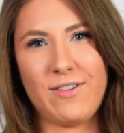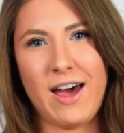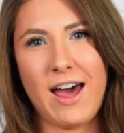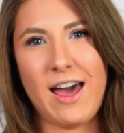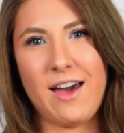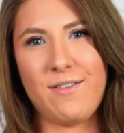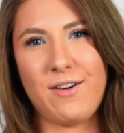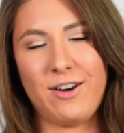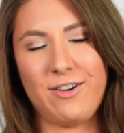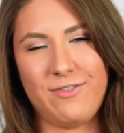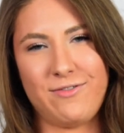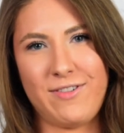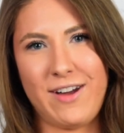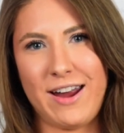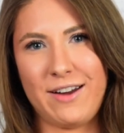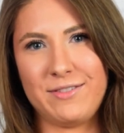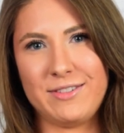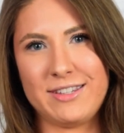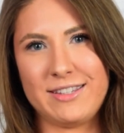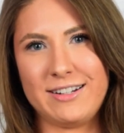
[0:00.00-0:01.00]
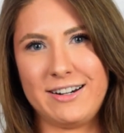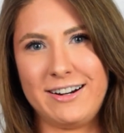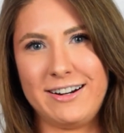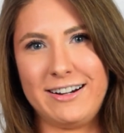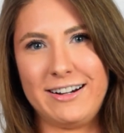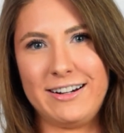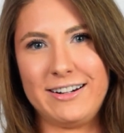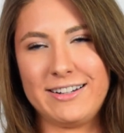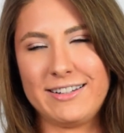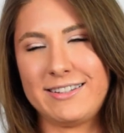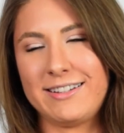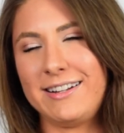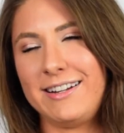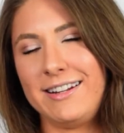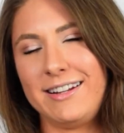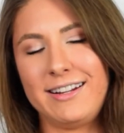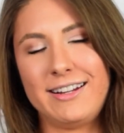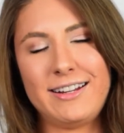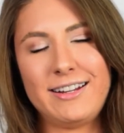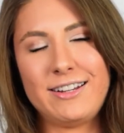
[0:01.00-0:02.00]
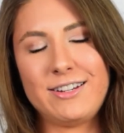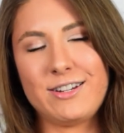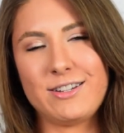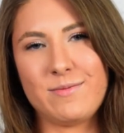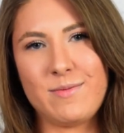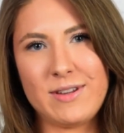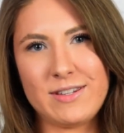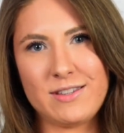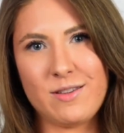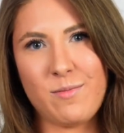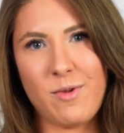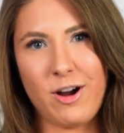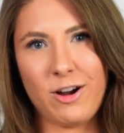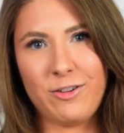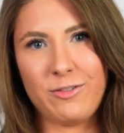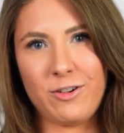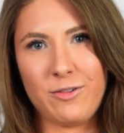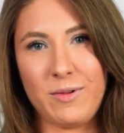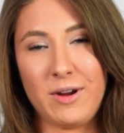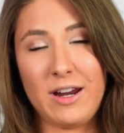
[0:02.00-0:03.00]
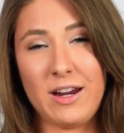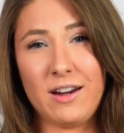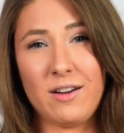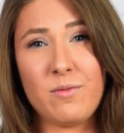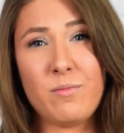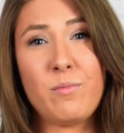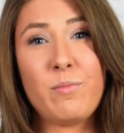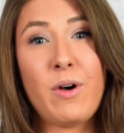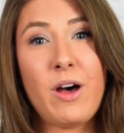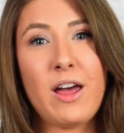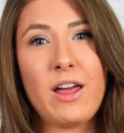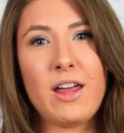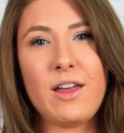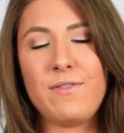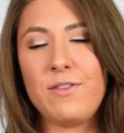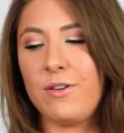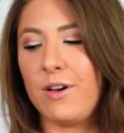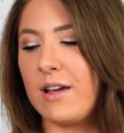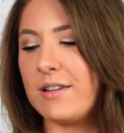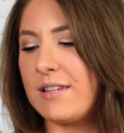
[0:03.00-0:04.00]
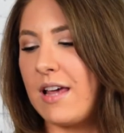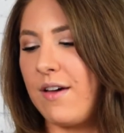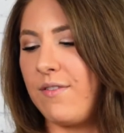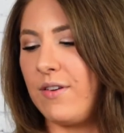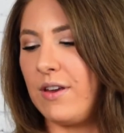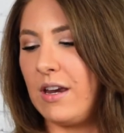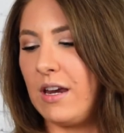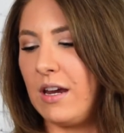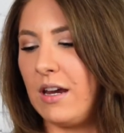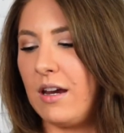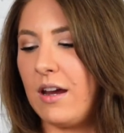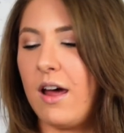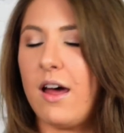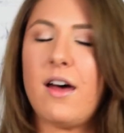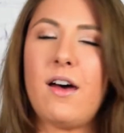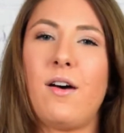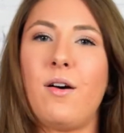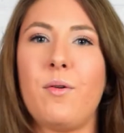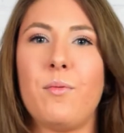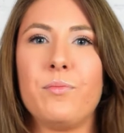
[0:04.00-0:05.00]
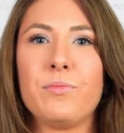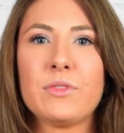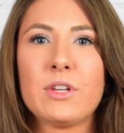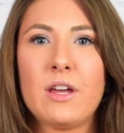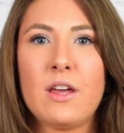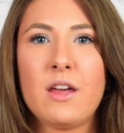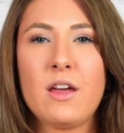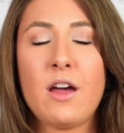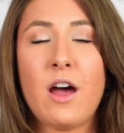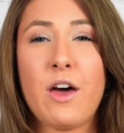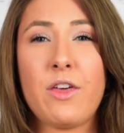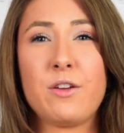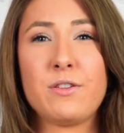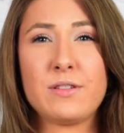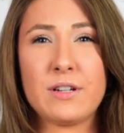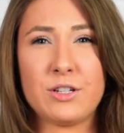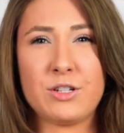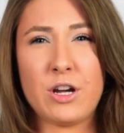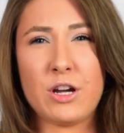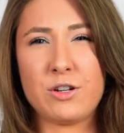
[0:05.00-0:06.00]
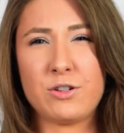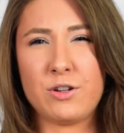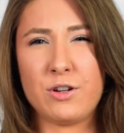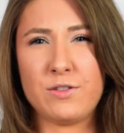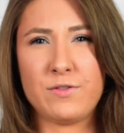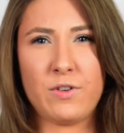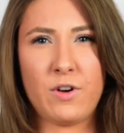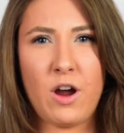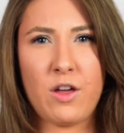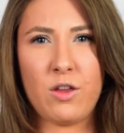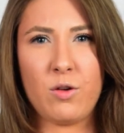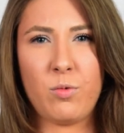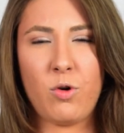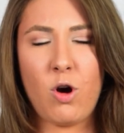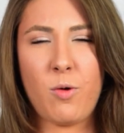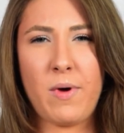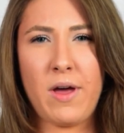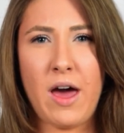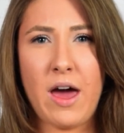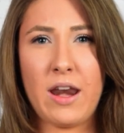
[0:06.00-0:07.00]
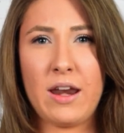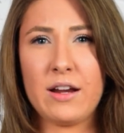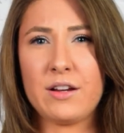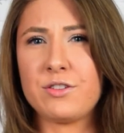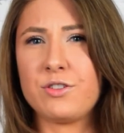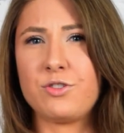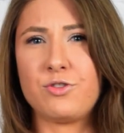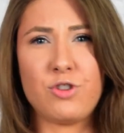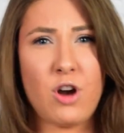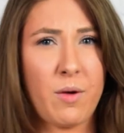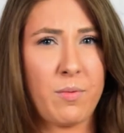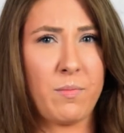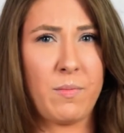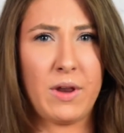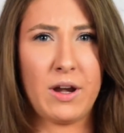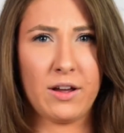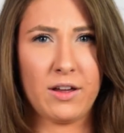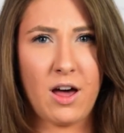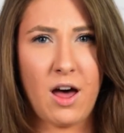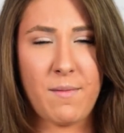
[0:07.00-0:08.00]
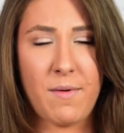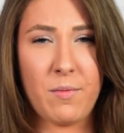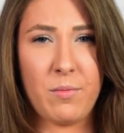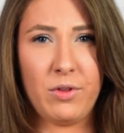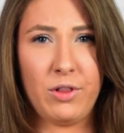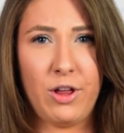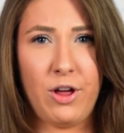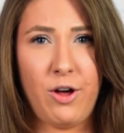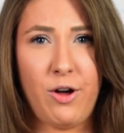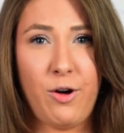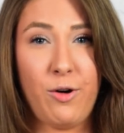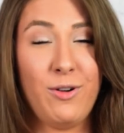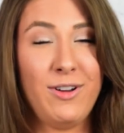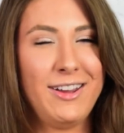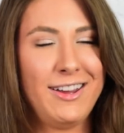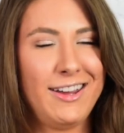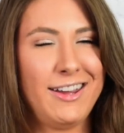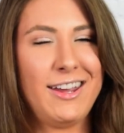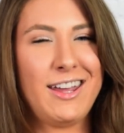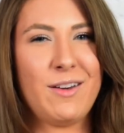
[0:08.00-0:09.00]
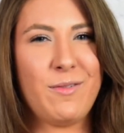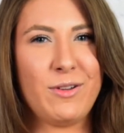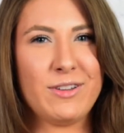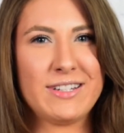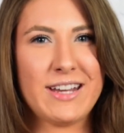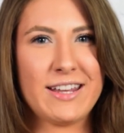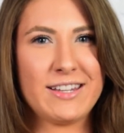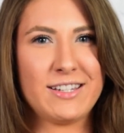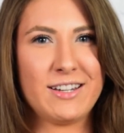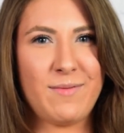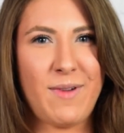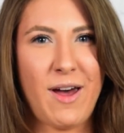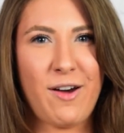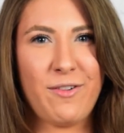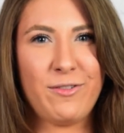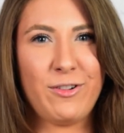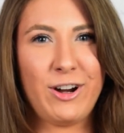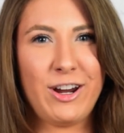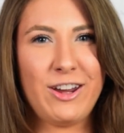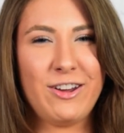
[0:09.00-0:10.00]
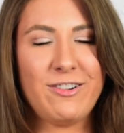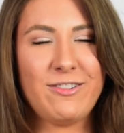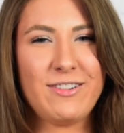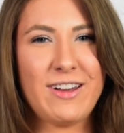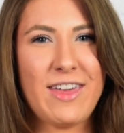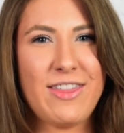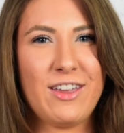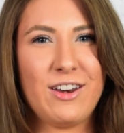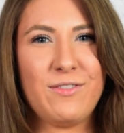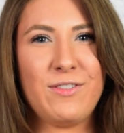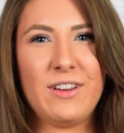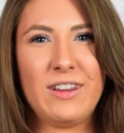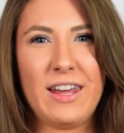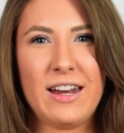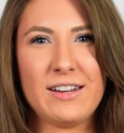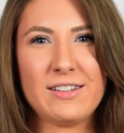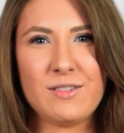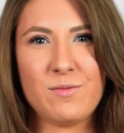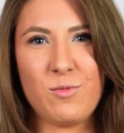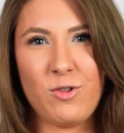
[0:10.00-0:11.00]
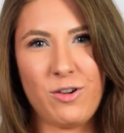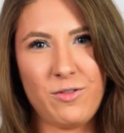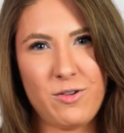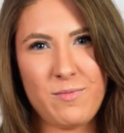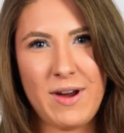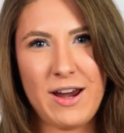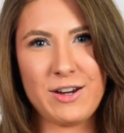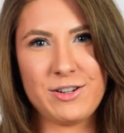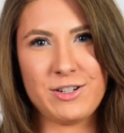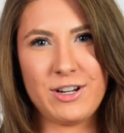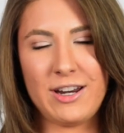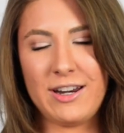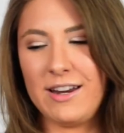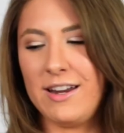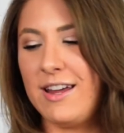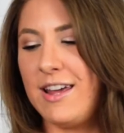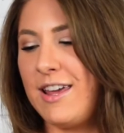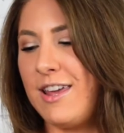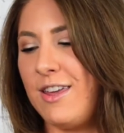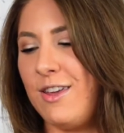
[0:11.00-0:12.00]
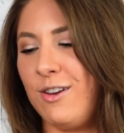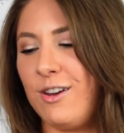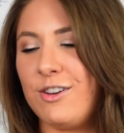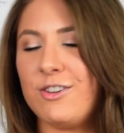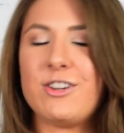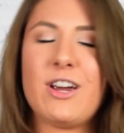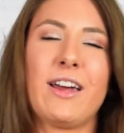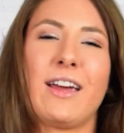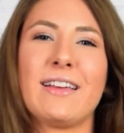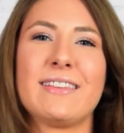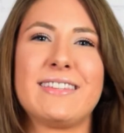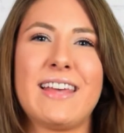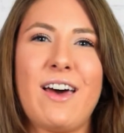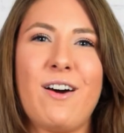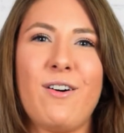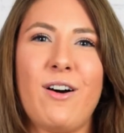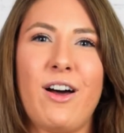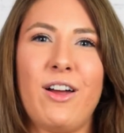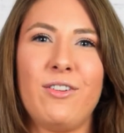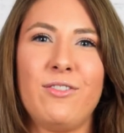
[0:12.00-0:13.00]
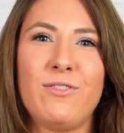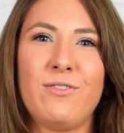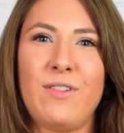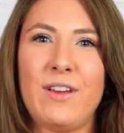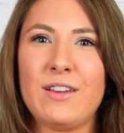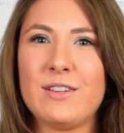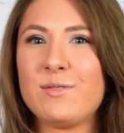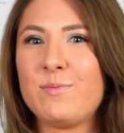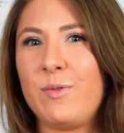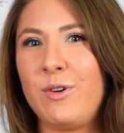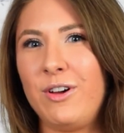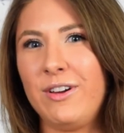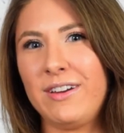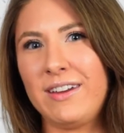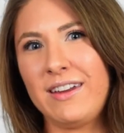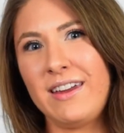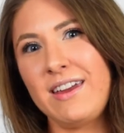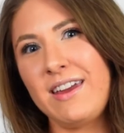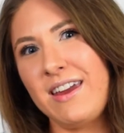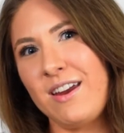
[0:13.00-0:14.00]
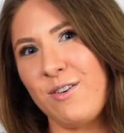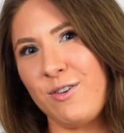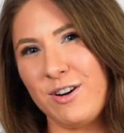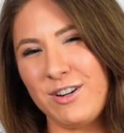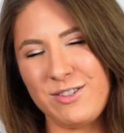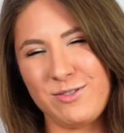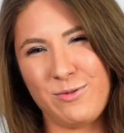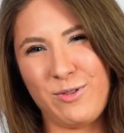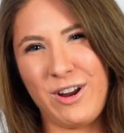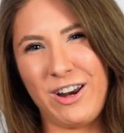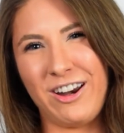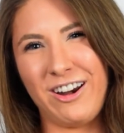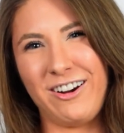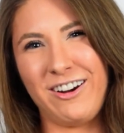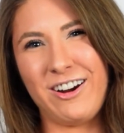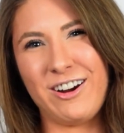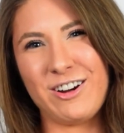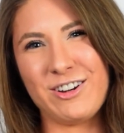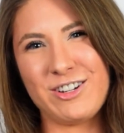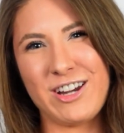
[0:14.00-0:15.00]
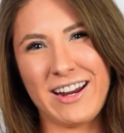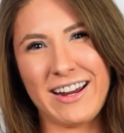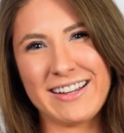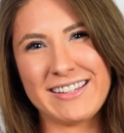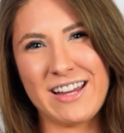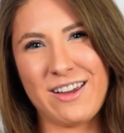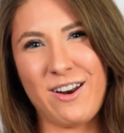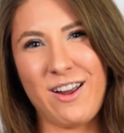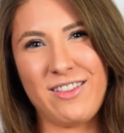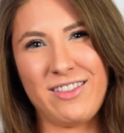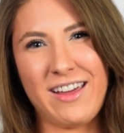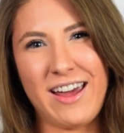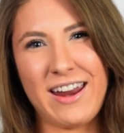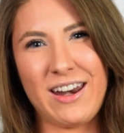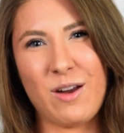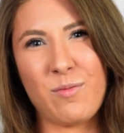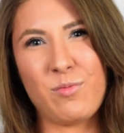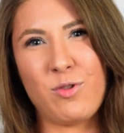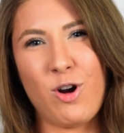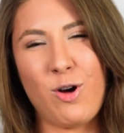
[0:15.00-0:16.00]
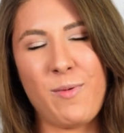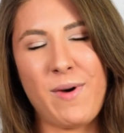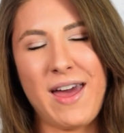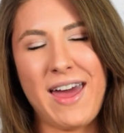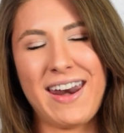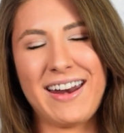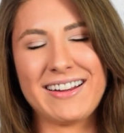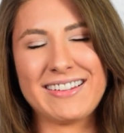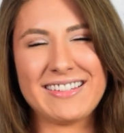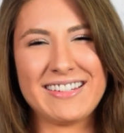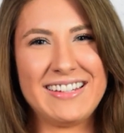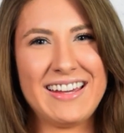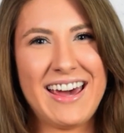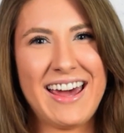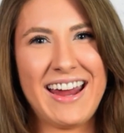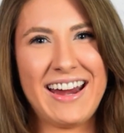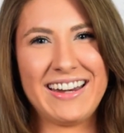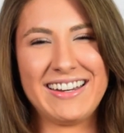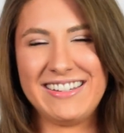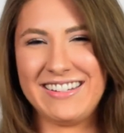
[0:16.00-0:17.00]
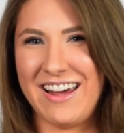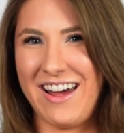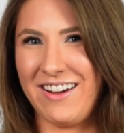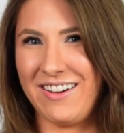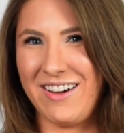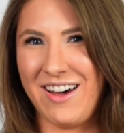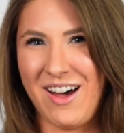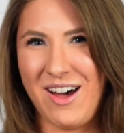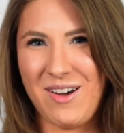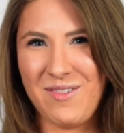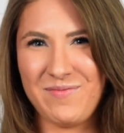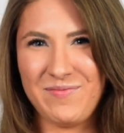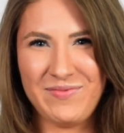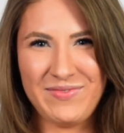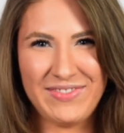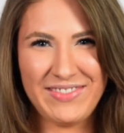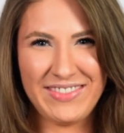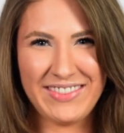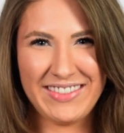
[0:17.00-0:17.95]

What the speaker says: out of 5 stars. Just missed the mark for me. But if you guys have any other suggestions for other probiotics, just drop them in a comment below and we'll test them out for you. And then if you'd like some more information, you can check us out on Facebook or Twitter, or check us out online at ProbioticsGuide.com.